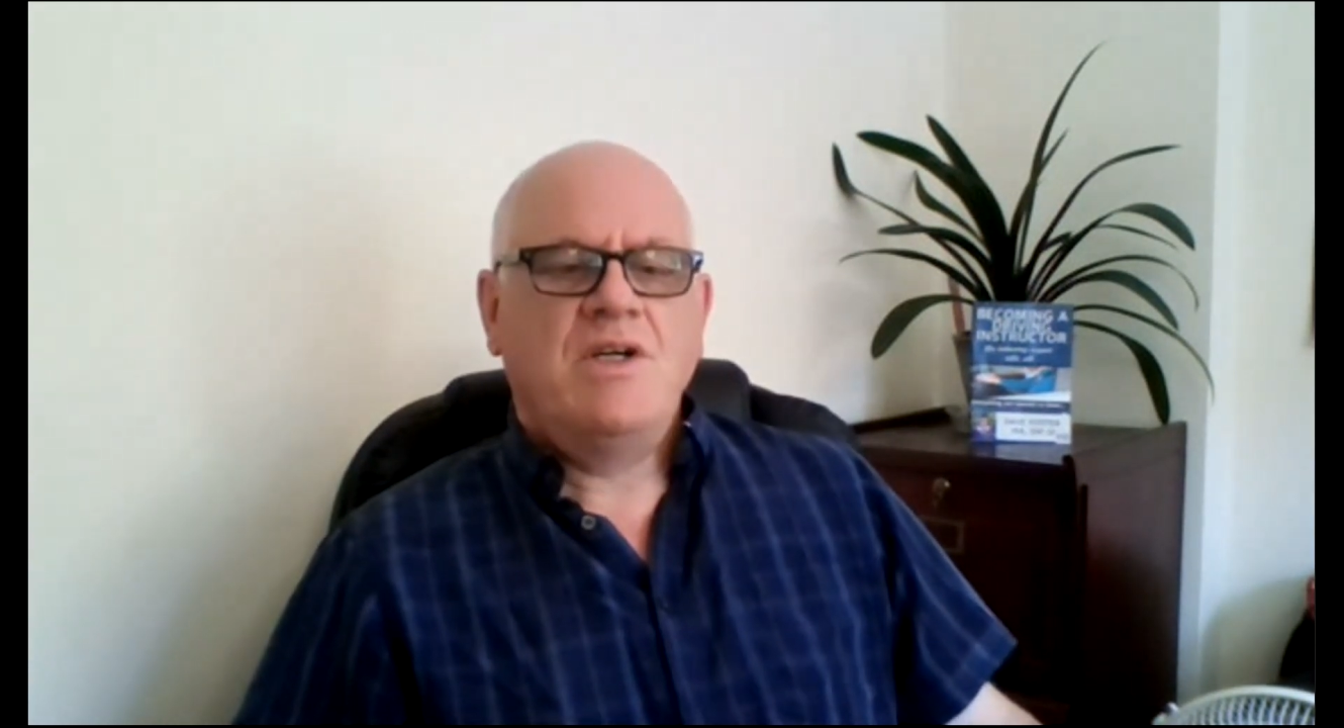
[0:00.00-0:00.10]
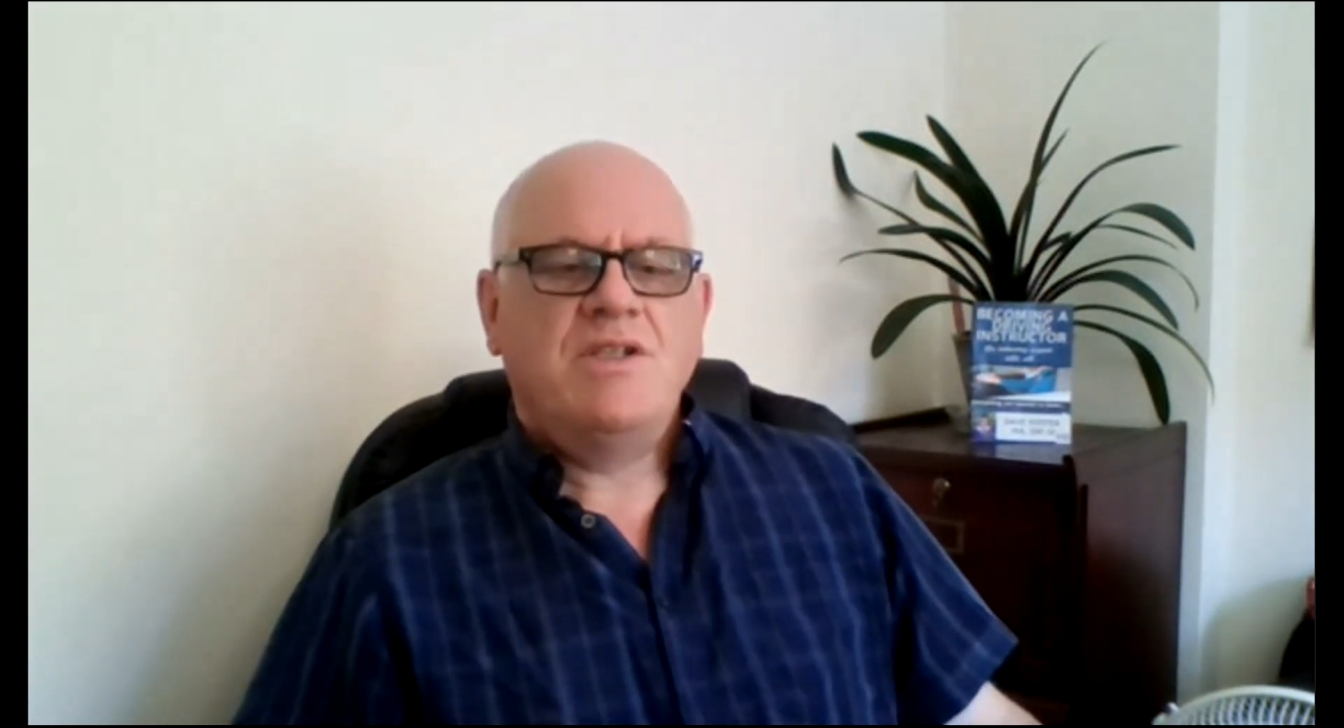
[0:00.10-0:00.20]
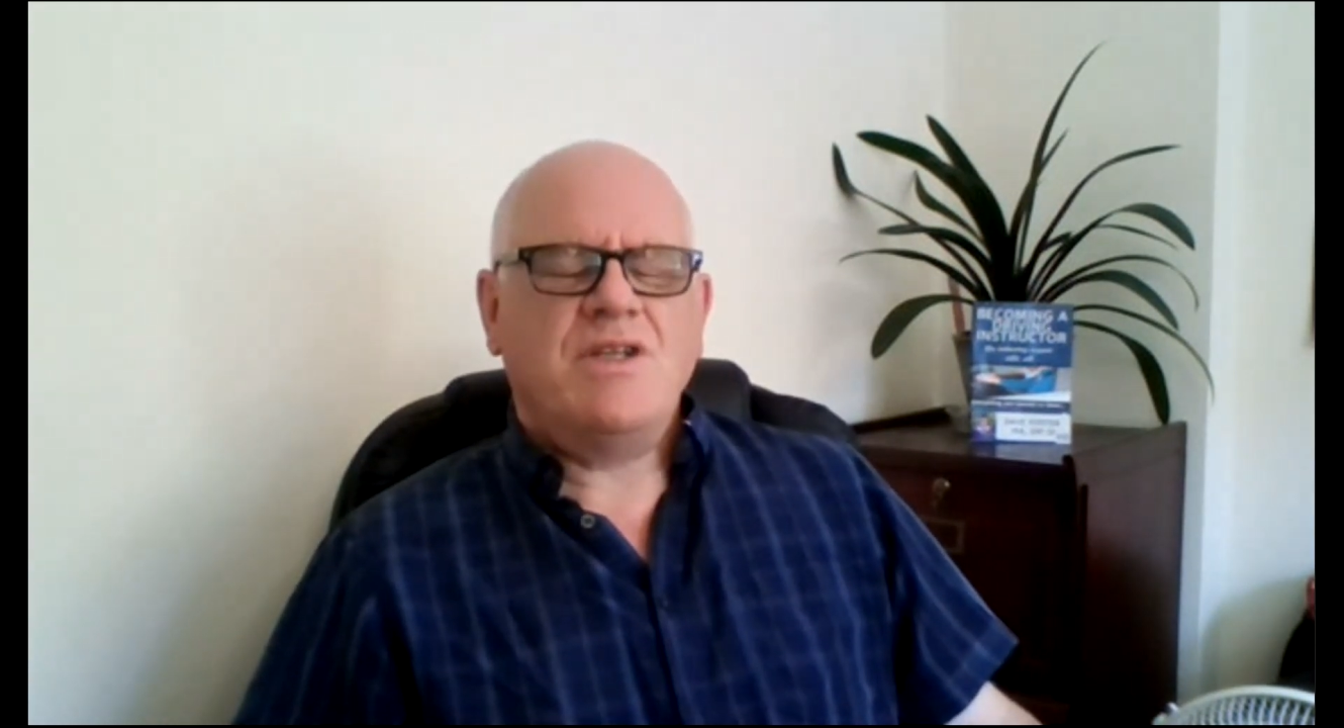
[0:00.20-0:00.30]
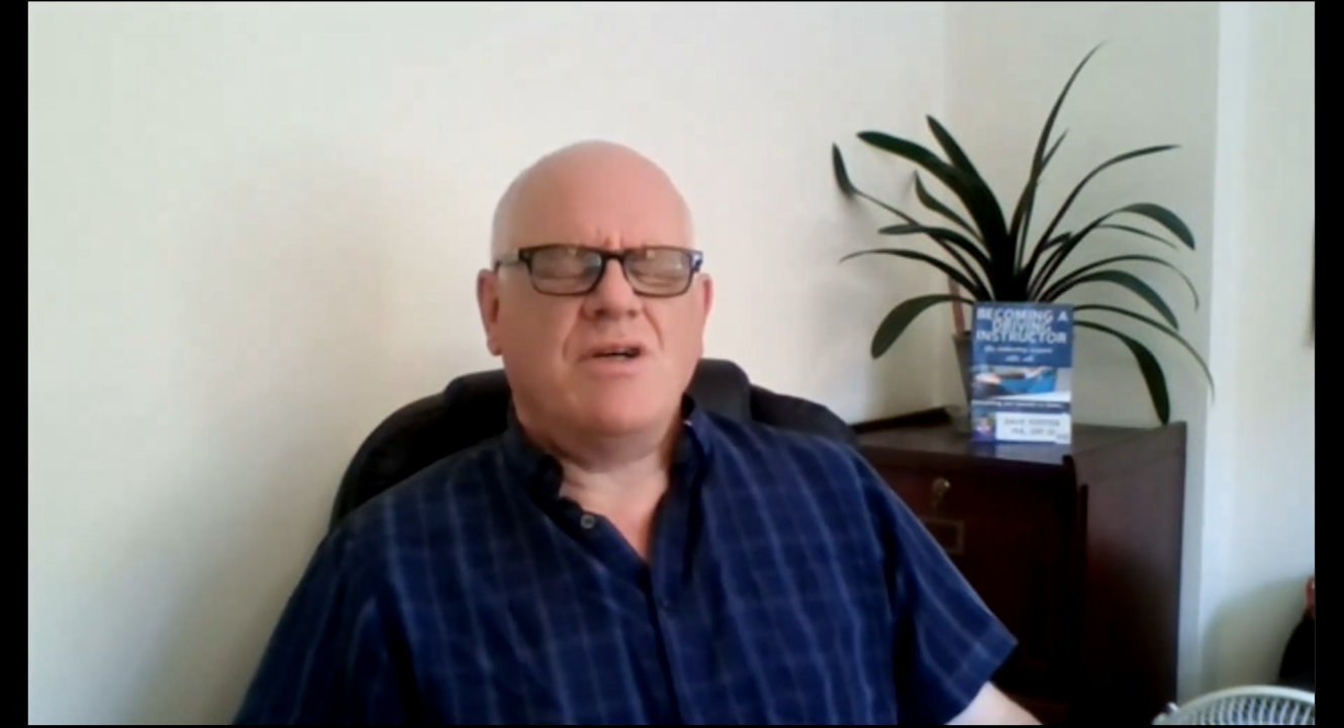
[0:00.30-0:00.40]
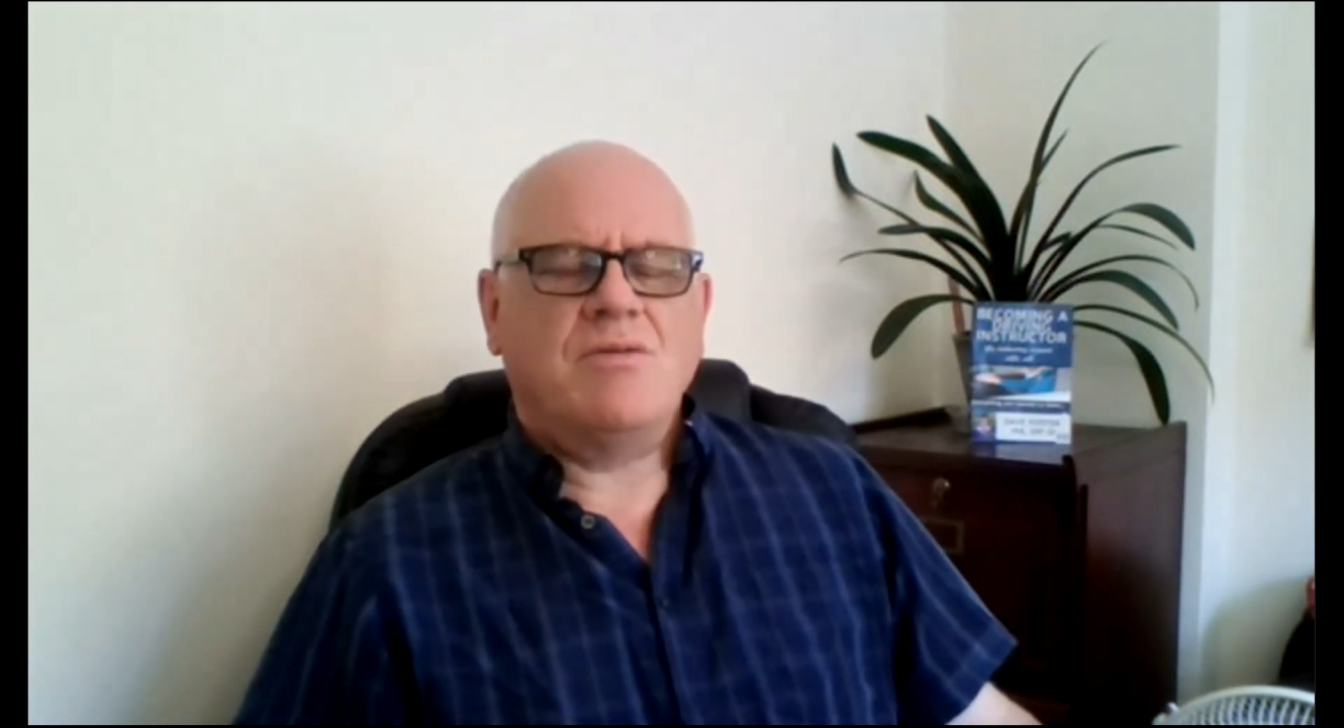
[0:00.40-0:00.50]

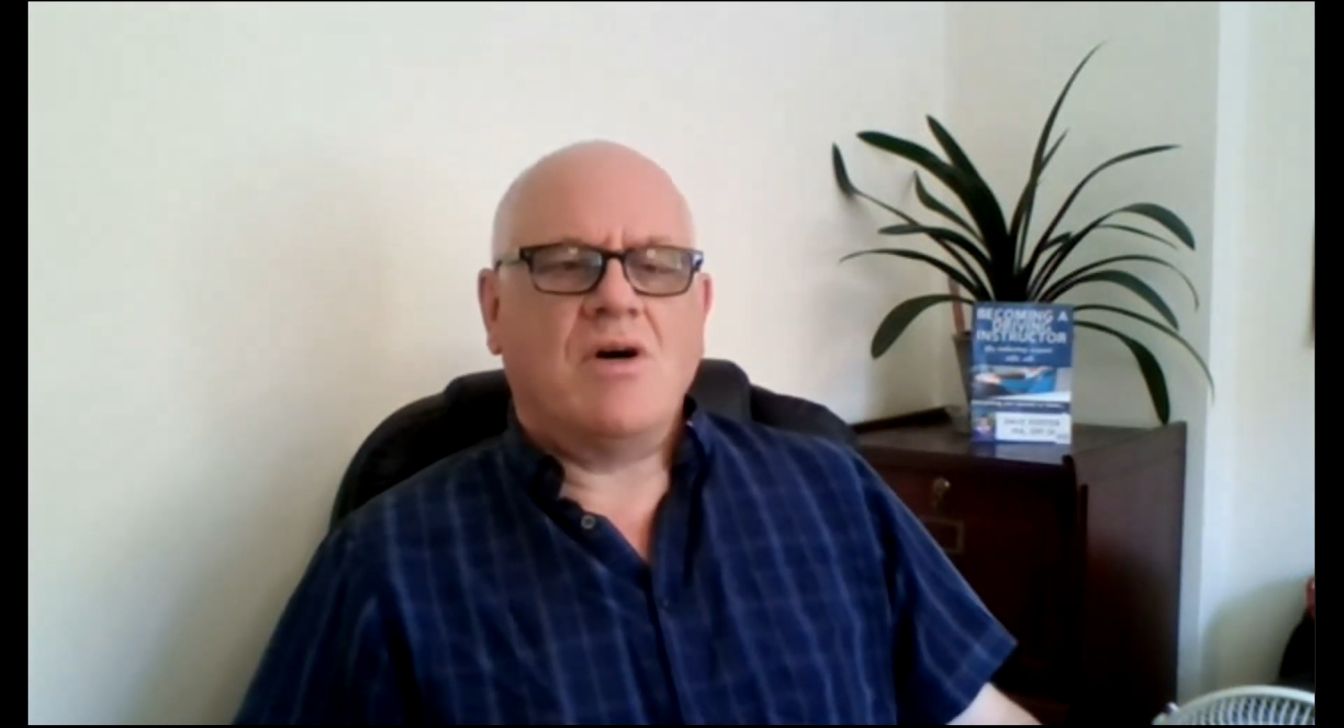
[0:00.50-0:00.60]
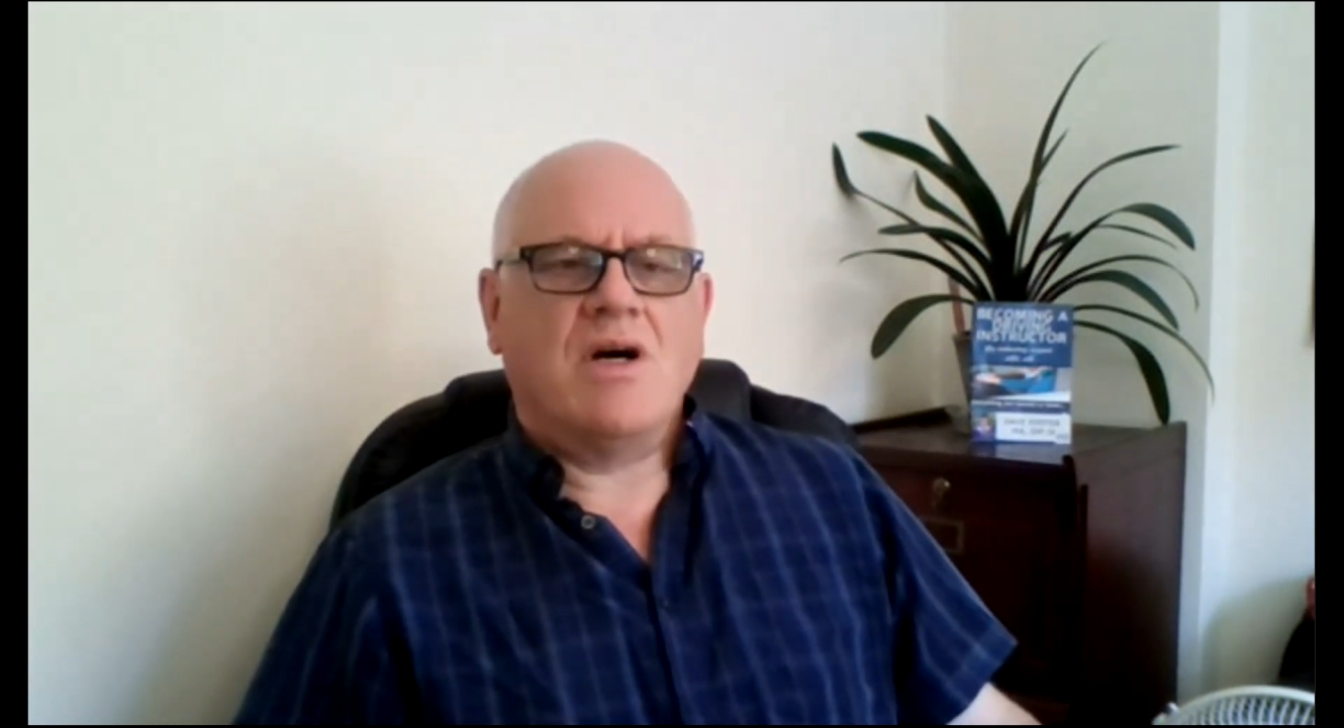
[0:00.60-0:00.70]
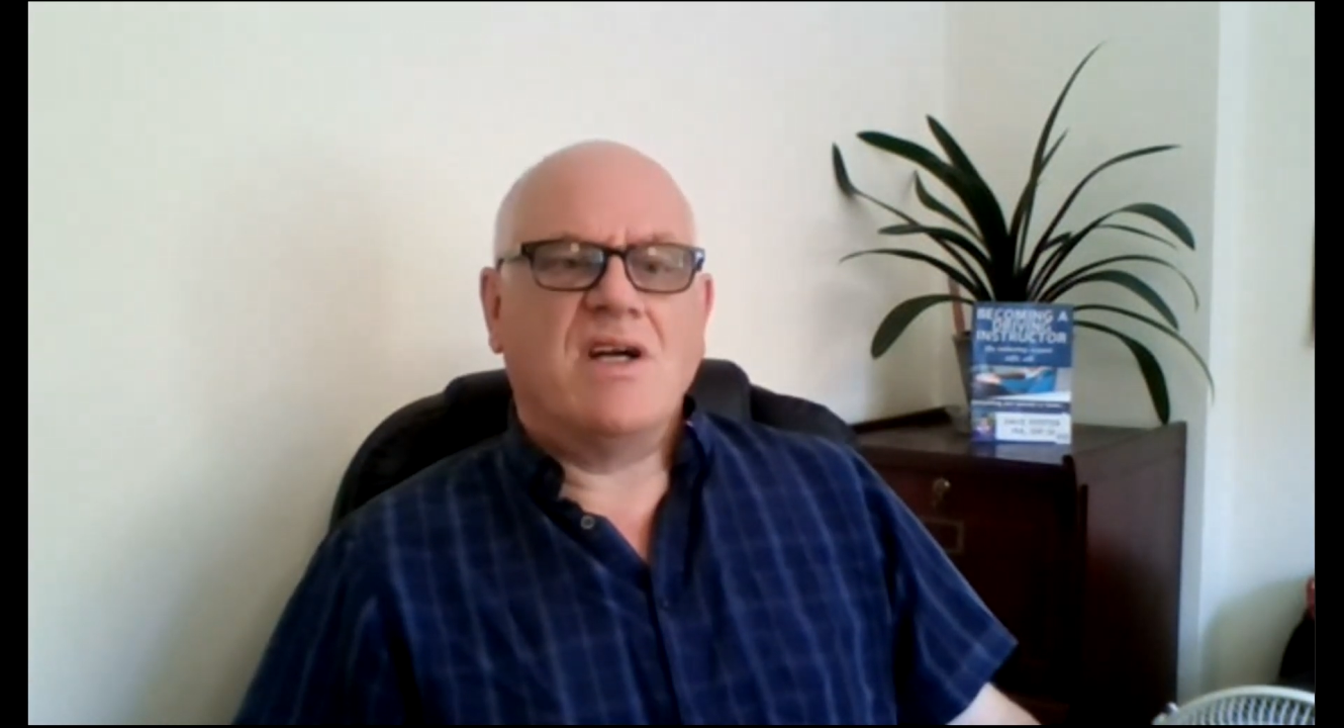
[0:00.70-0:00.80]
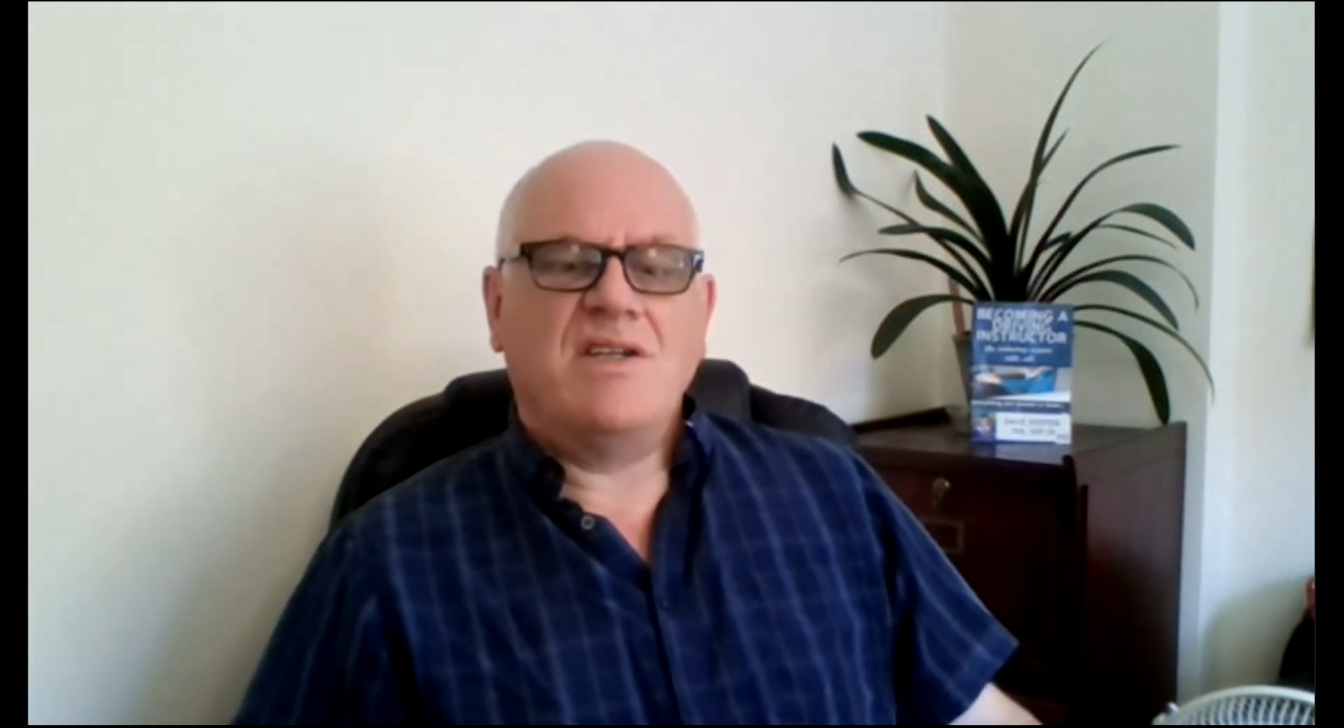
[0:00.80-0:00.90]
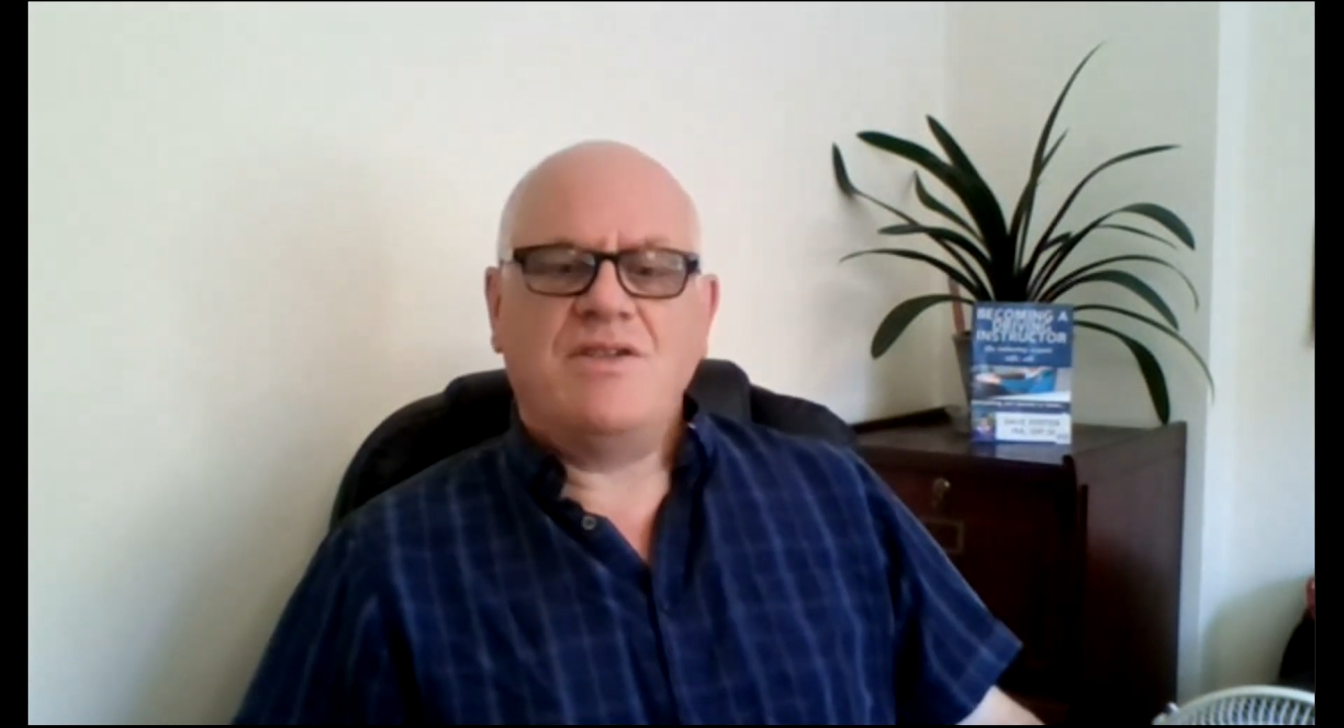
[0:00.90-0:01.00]
So I